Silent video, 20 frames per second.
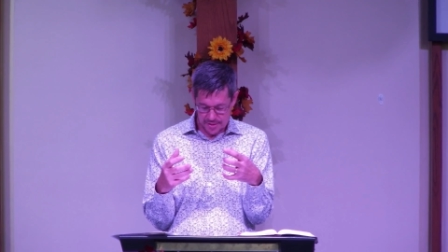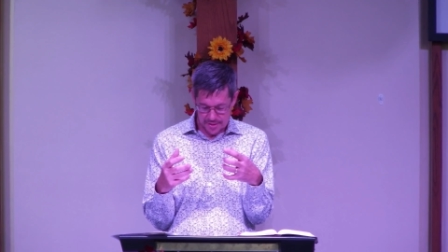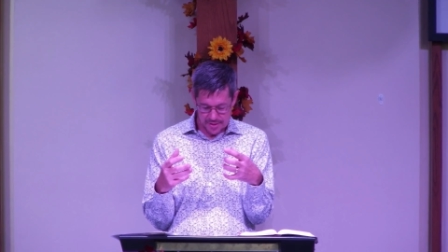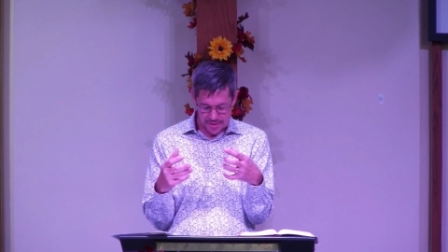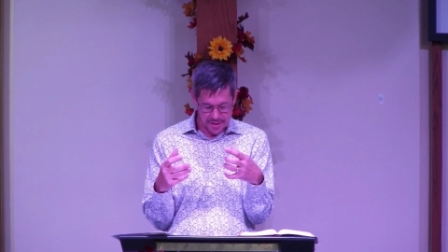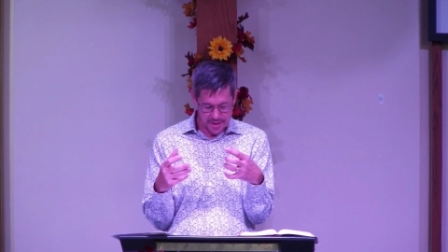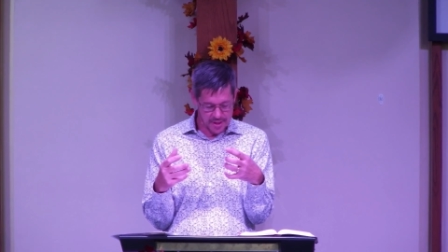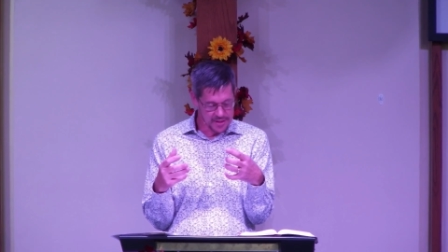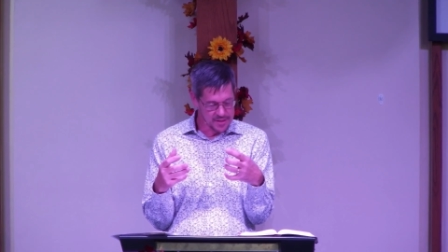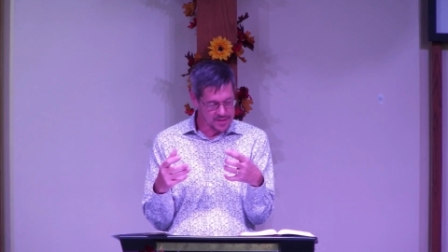
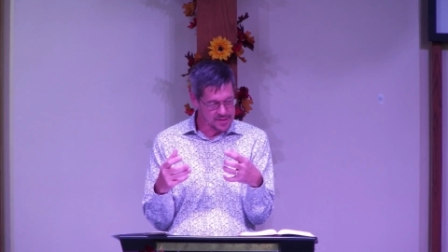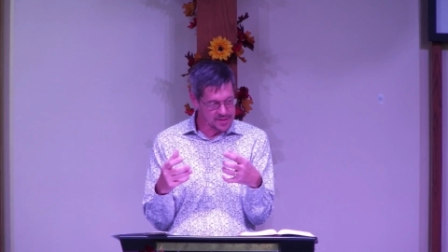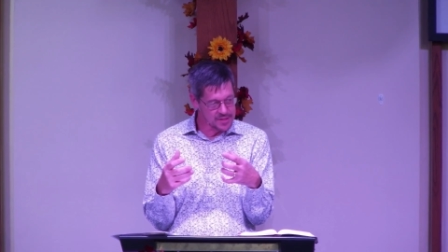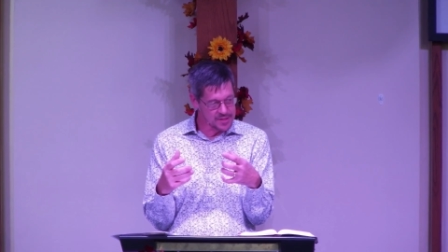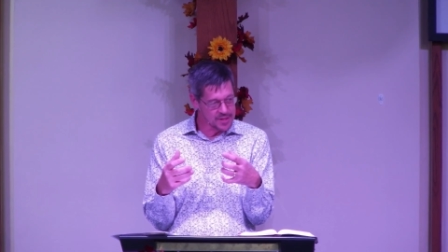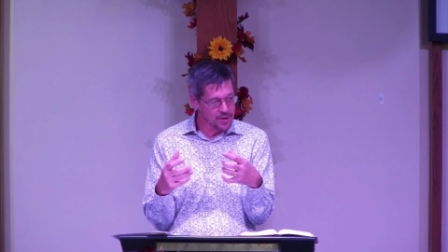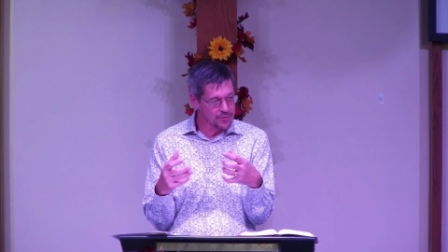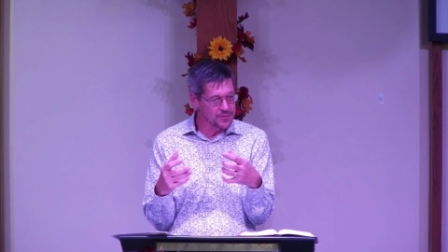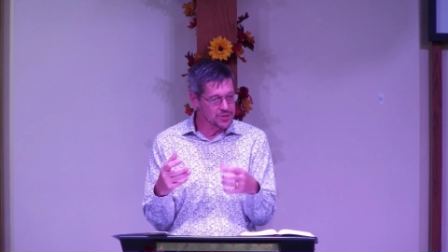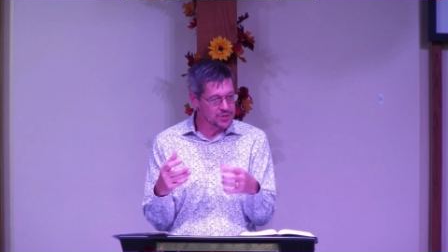and
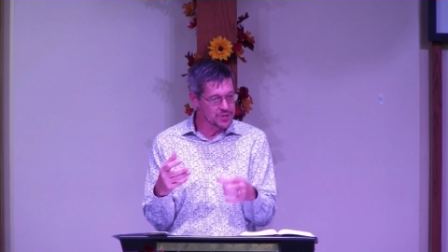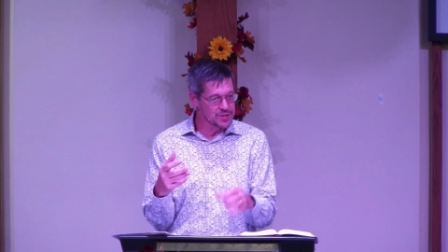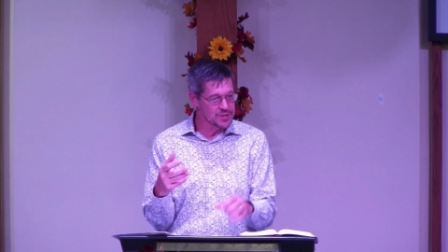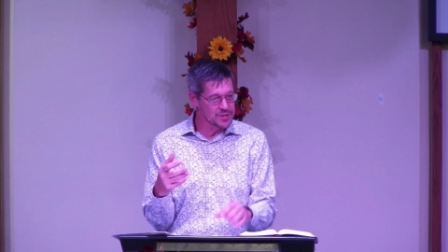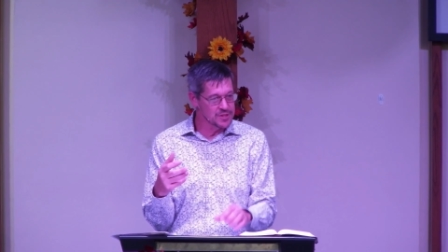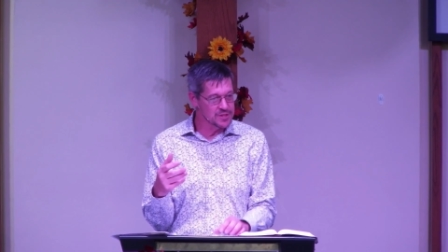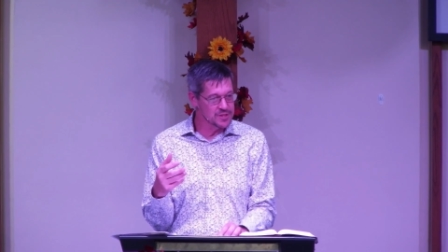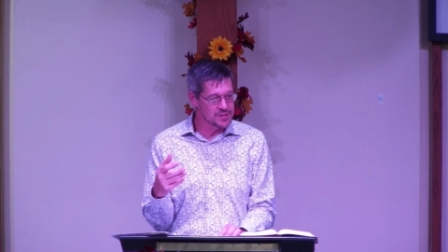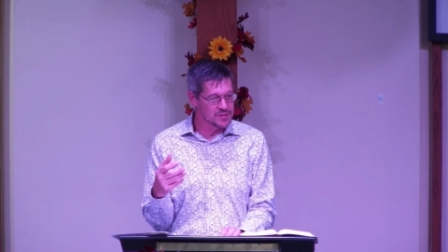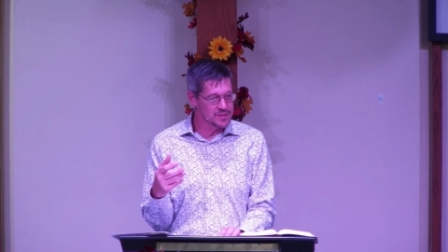
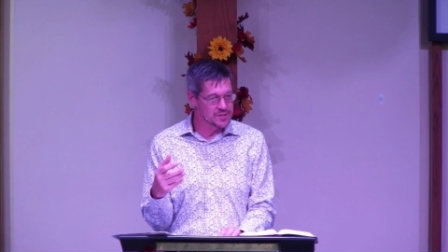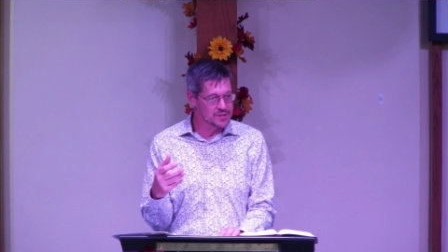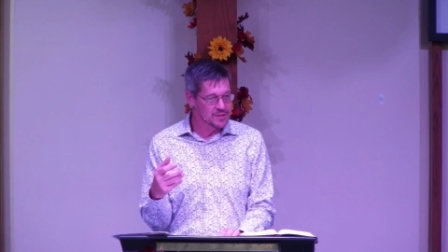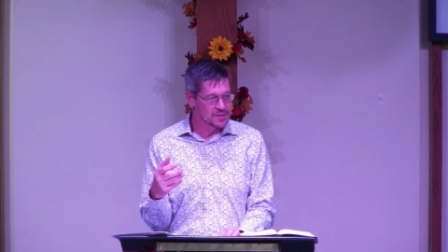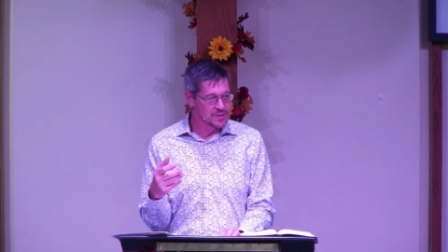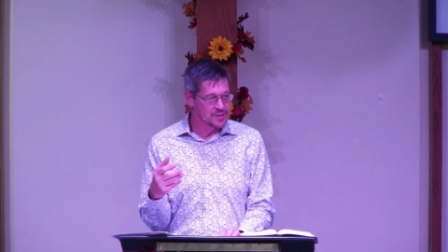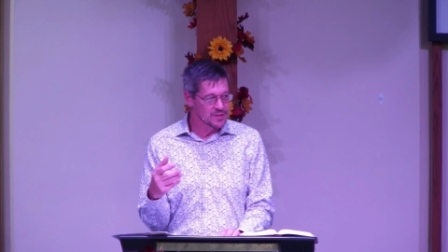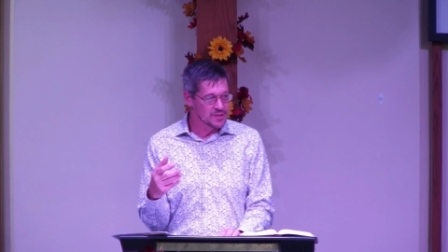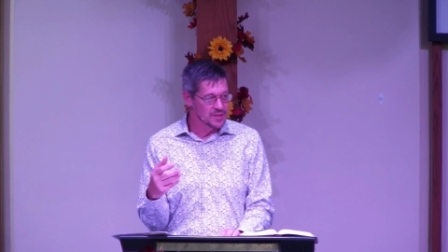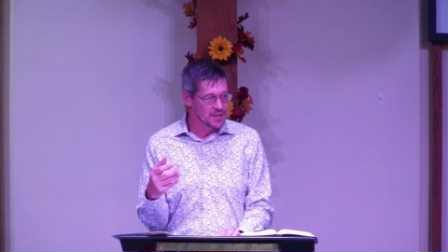selfishness
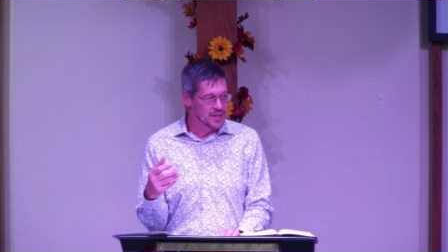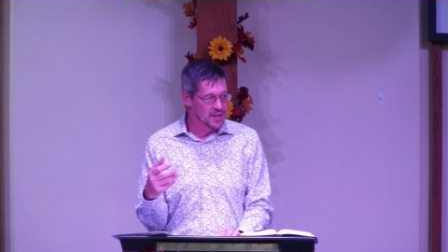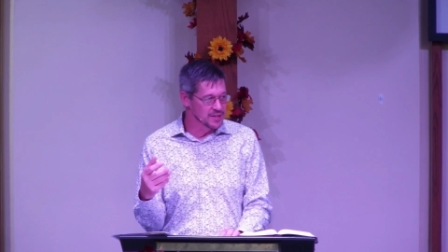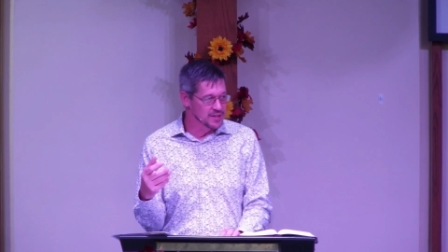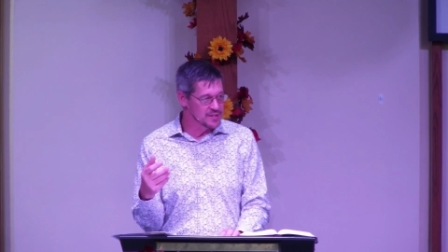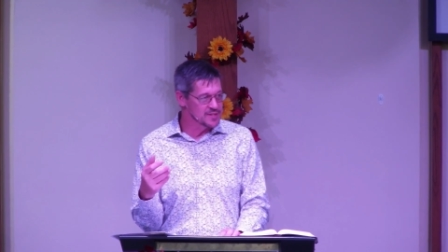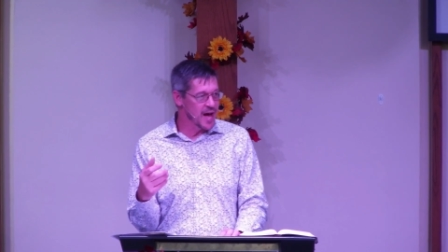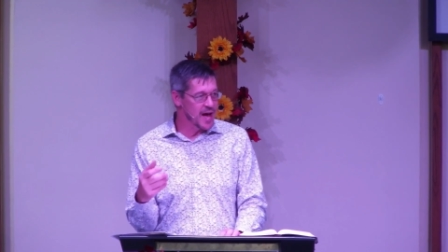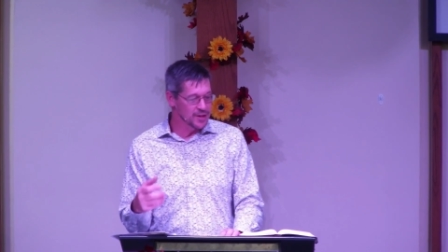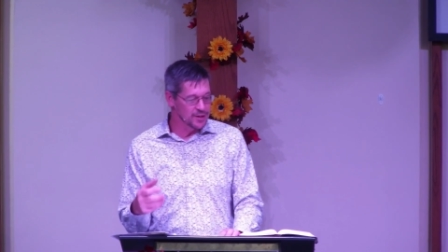and
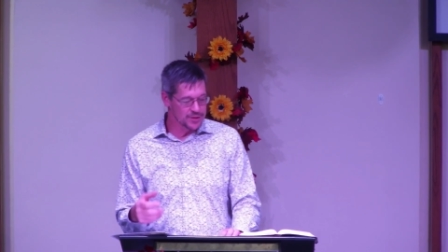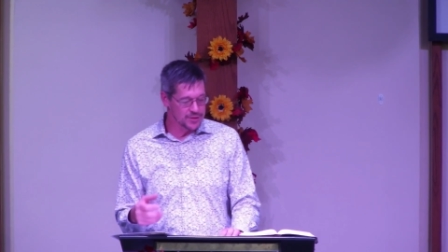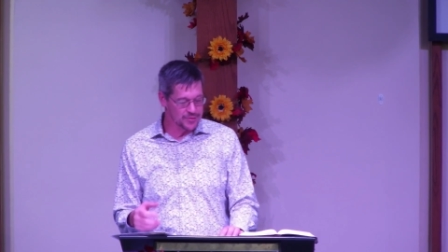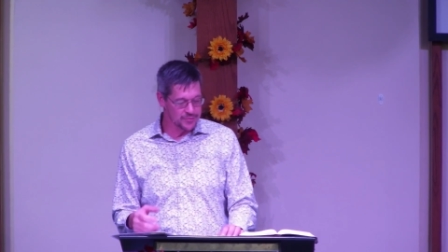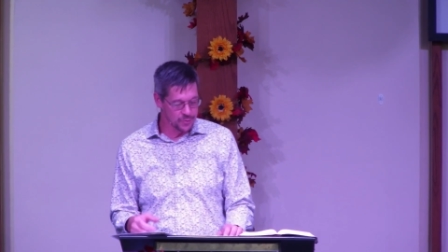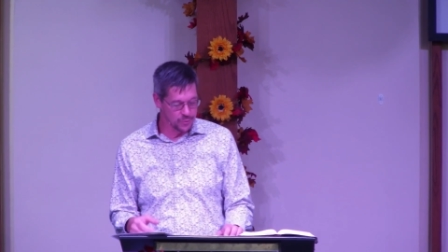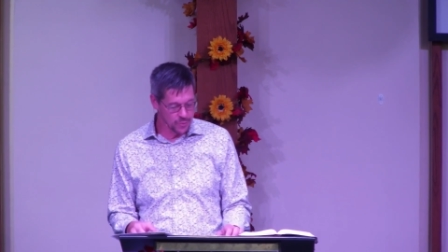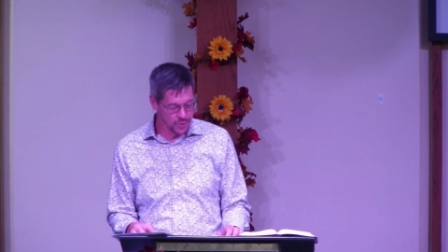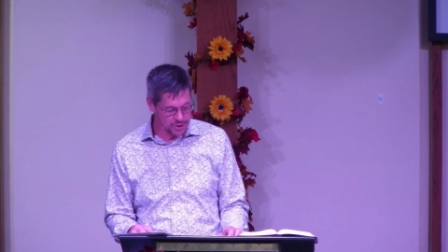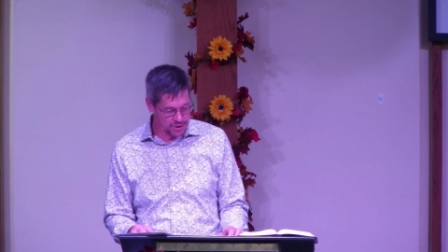desires for
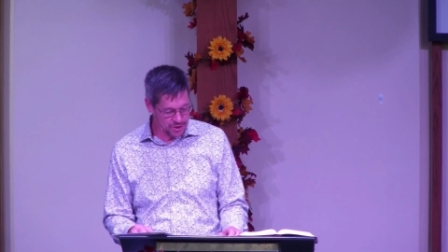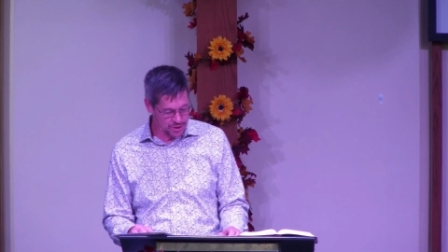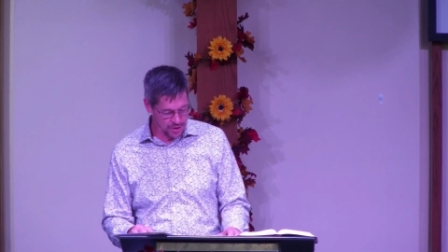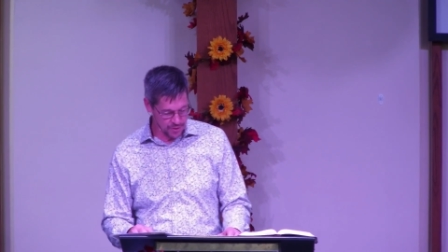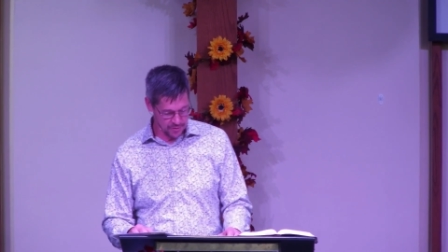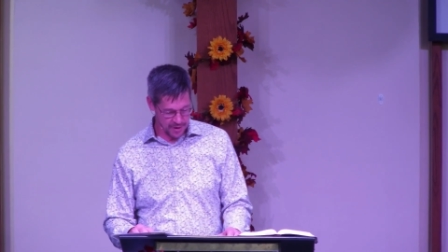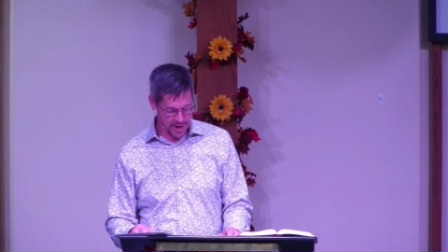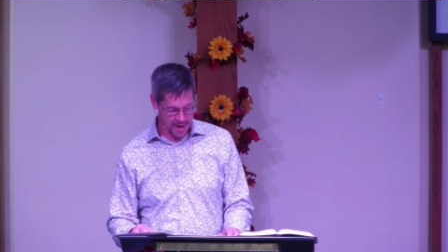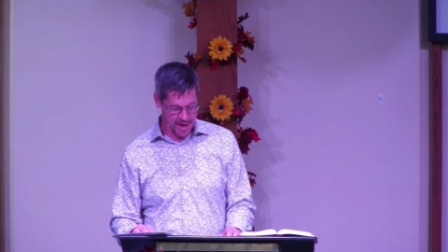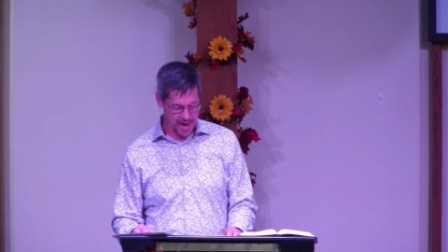what you don't
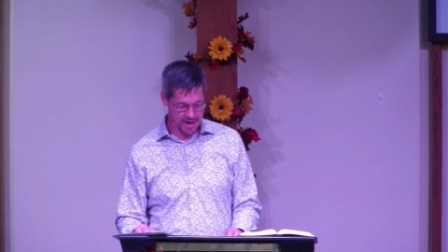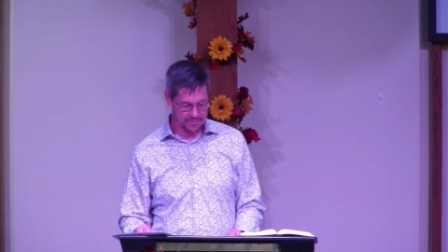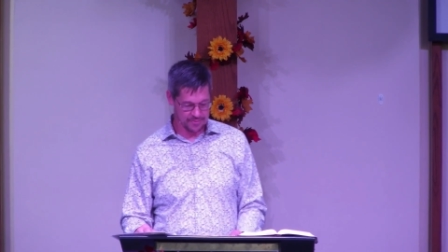have.